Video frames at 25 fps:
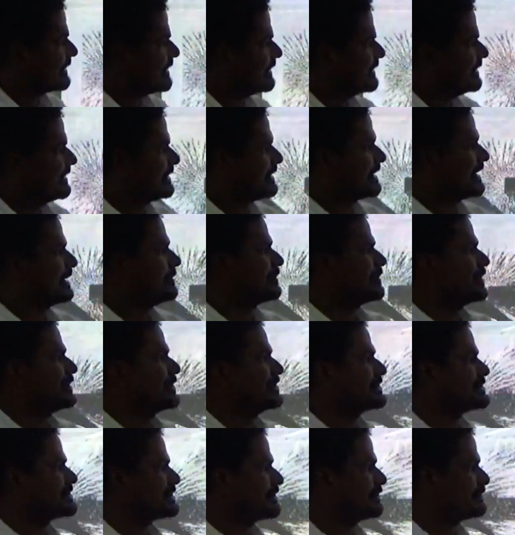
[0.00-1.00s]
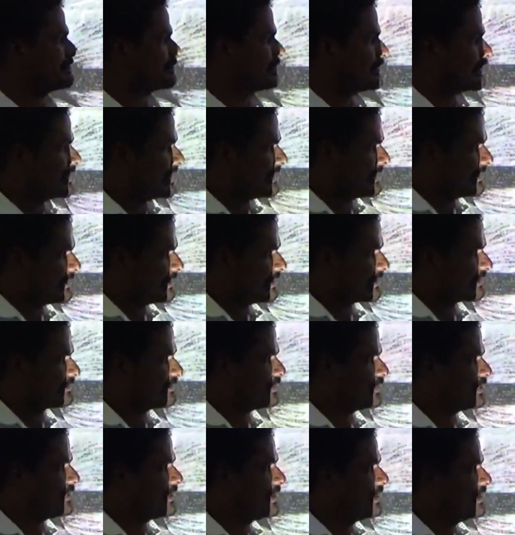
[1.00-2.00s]
Again we can produce south pole and
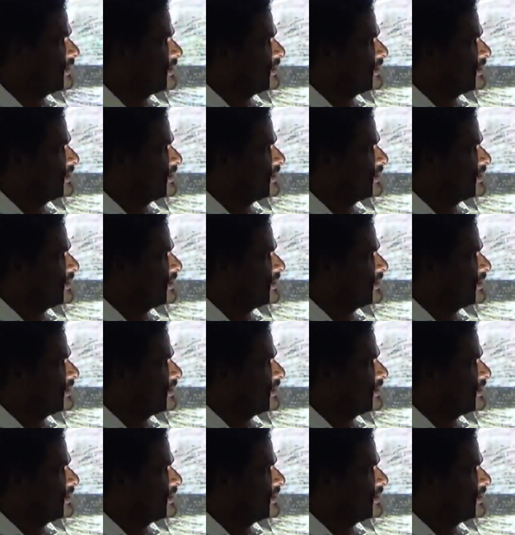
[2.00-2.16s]
north pole,